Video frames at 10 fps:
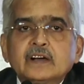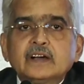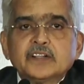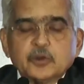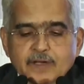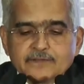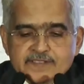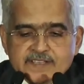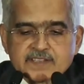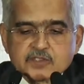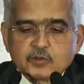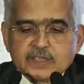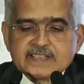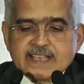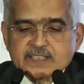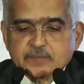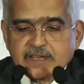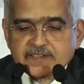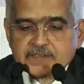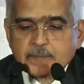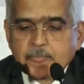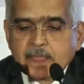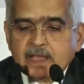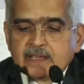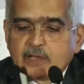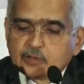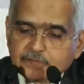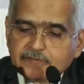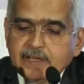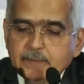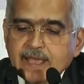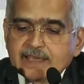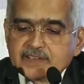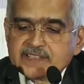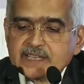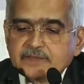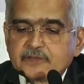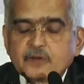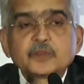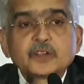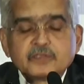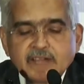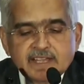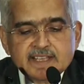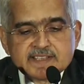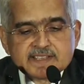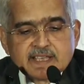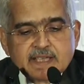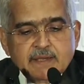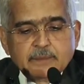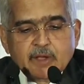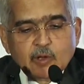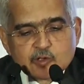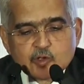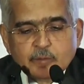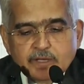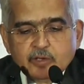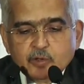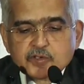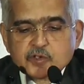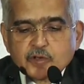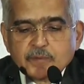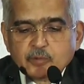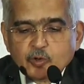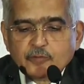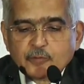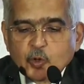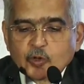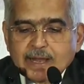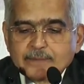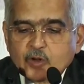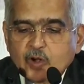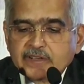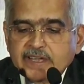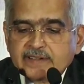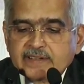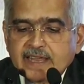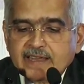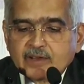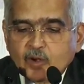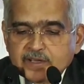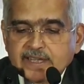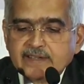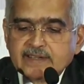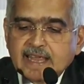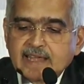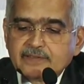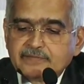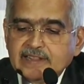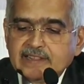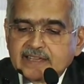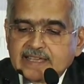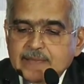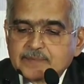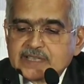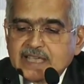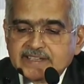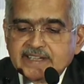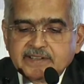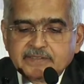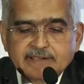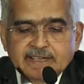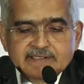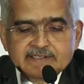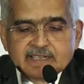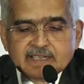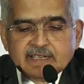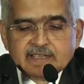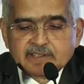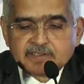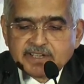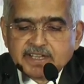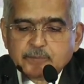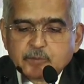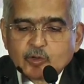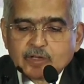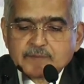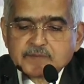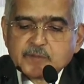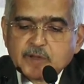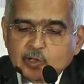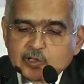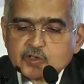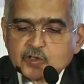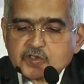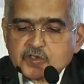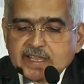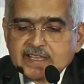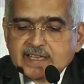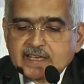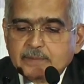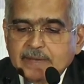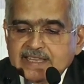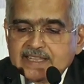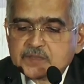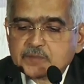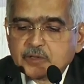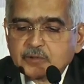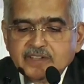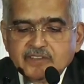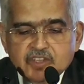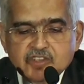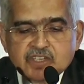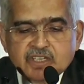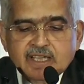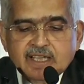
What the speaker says: due emphasis to these aspects. Now, the feedback received from the trainees may also be used to improve program content and fill the gaps identified. The training programs may also strike a balance between teaching